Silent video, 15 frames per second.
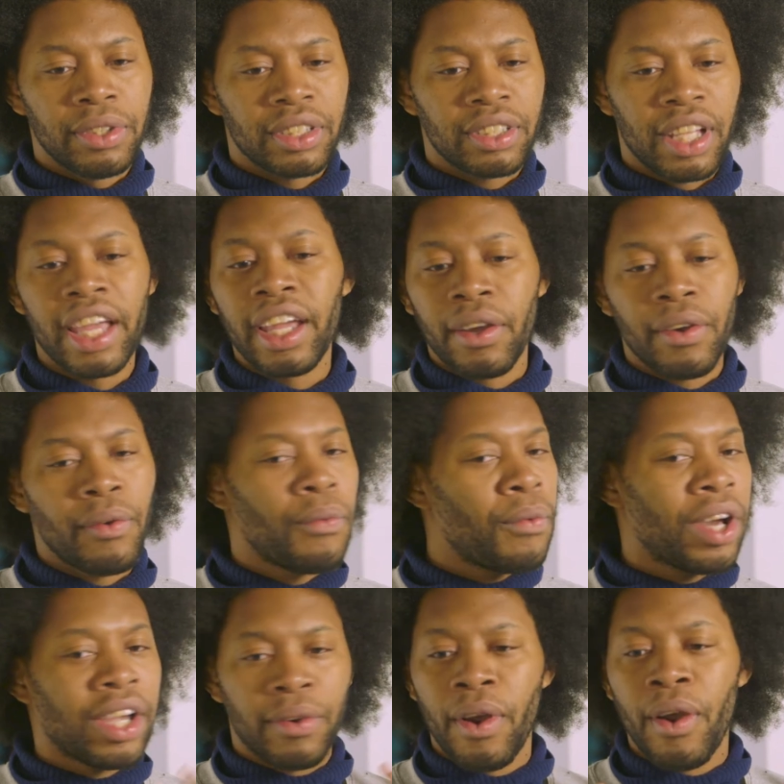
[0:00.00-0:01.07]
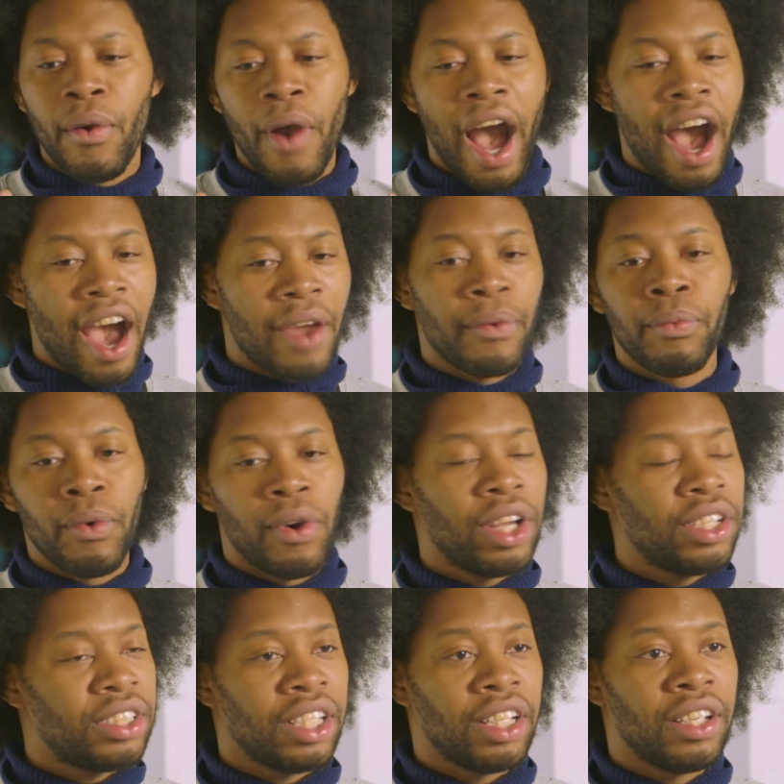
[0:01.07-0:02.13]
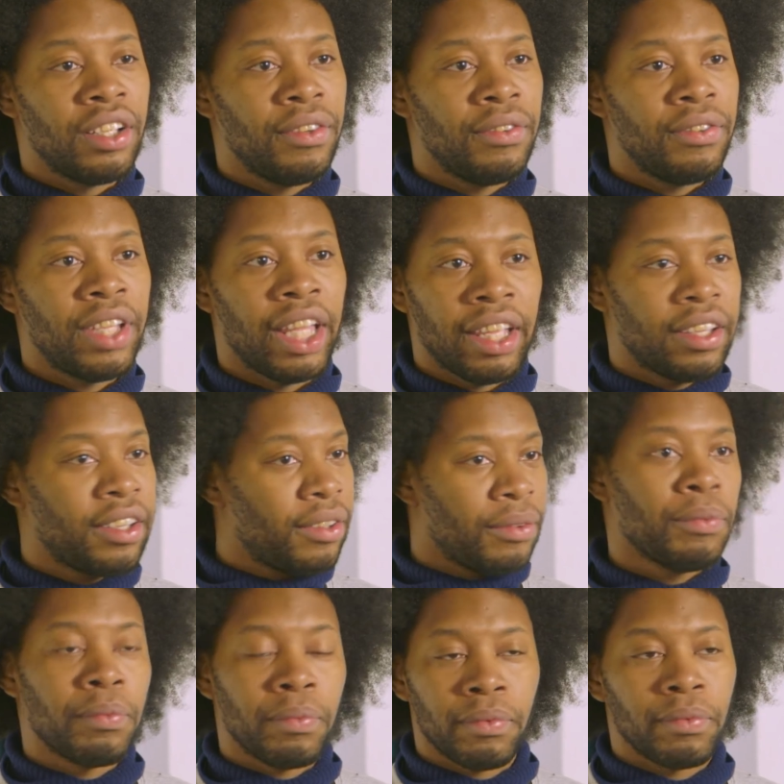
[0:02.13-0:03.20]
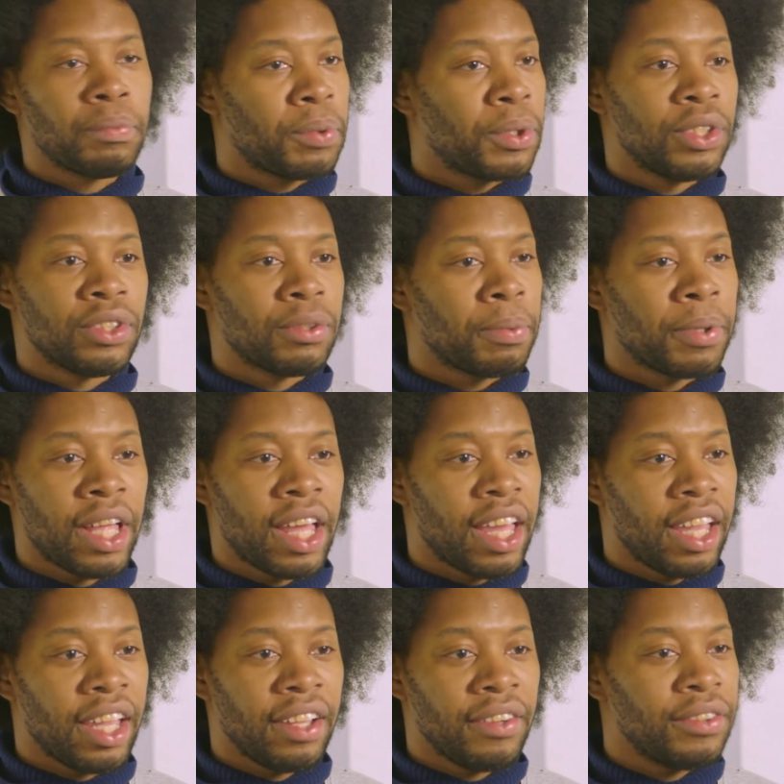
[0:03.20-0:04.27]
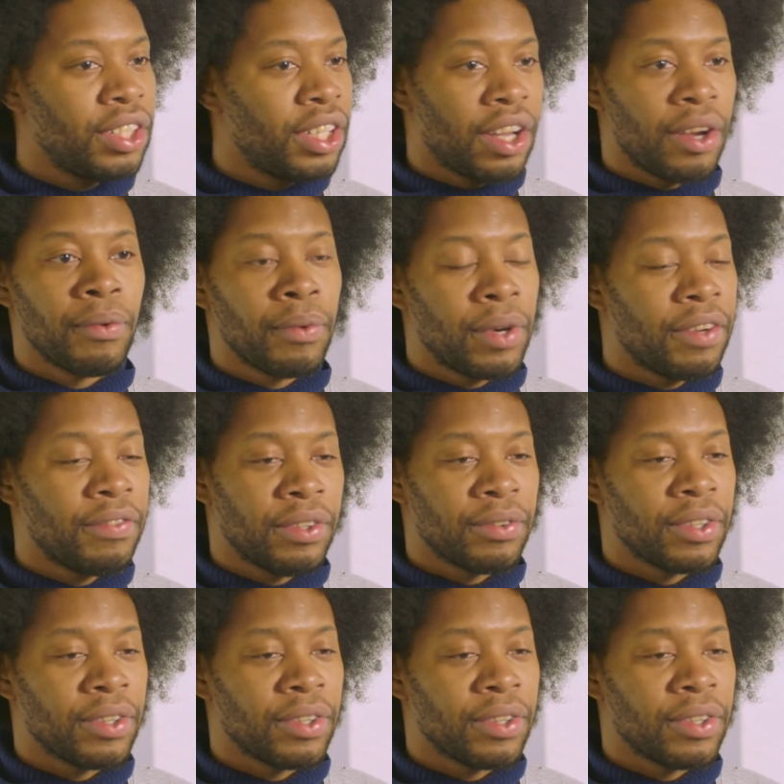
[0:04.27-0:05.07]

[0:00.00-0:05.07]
just like, I want to like produce a play. You know, what have you